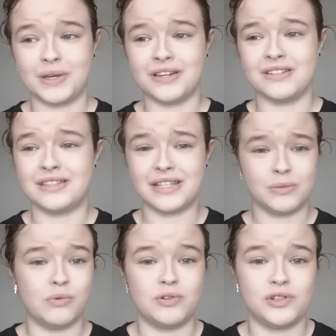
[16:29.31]
because
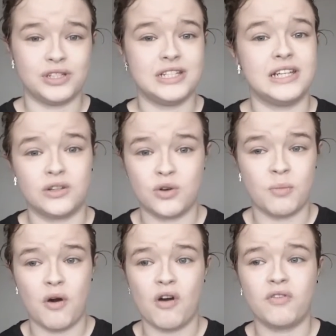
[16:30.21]
this one just didn't
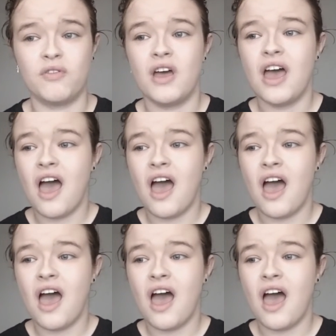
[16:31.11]
come off.